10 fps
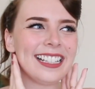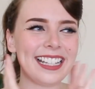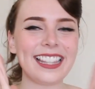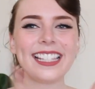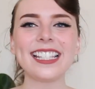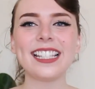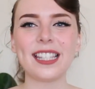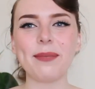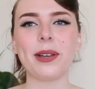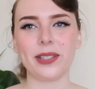like this is
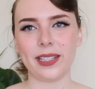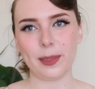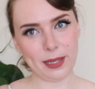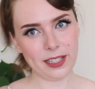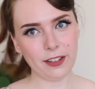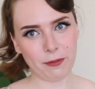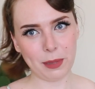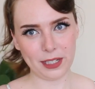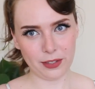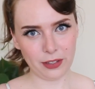the most expensive
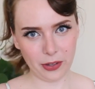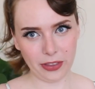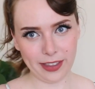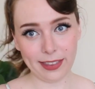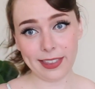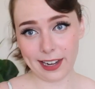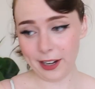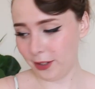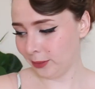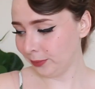piece of clothing that
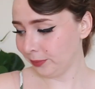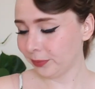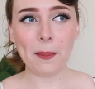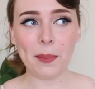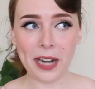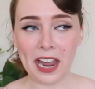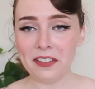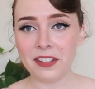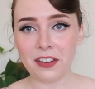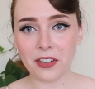I own, but
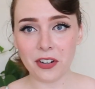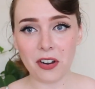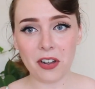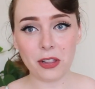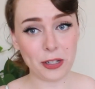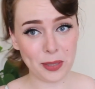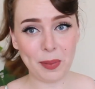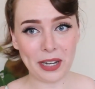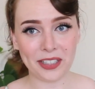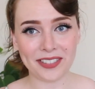I've never looked
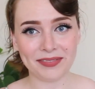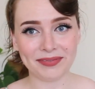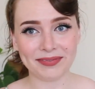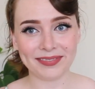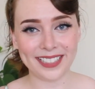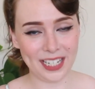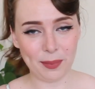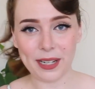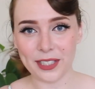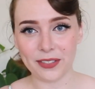better in a
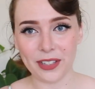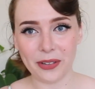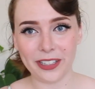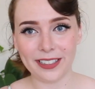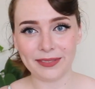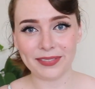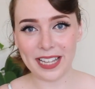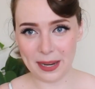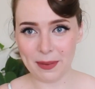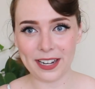piece of clothing
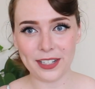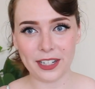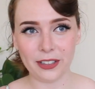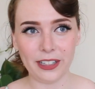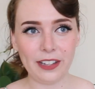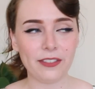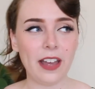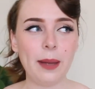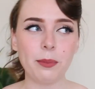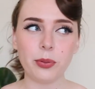in my entire life.
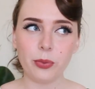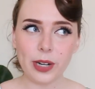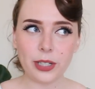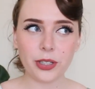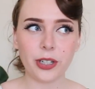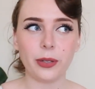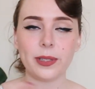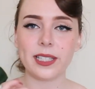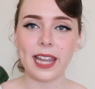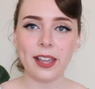I'm pretty sure it
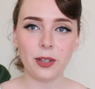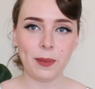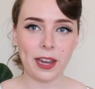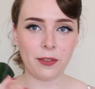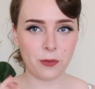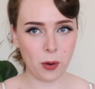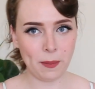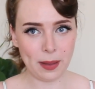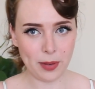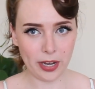was tailor-made for
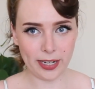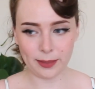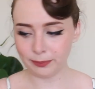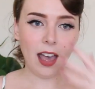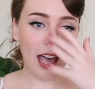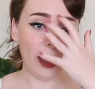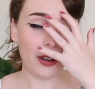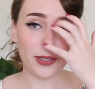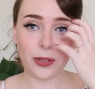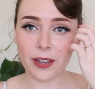my body. I
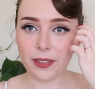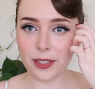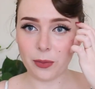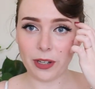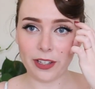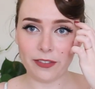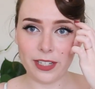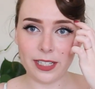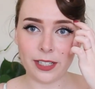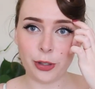also got this at Relic
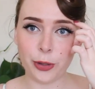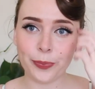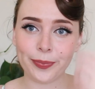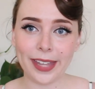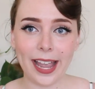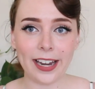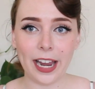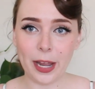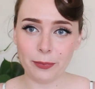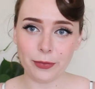Vintage and I
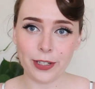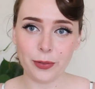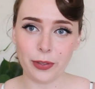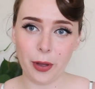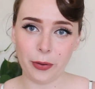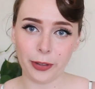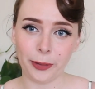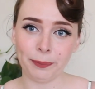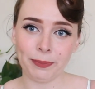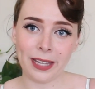am friends with the
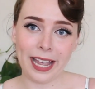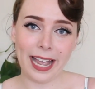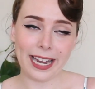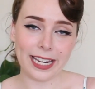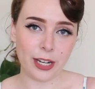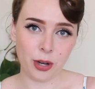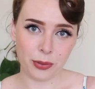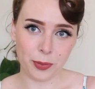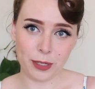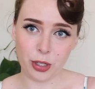owner and he
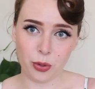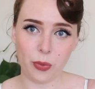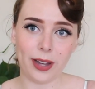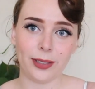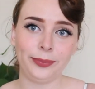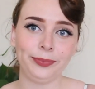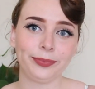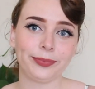knows me too well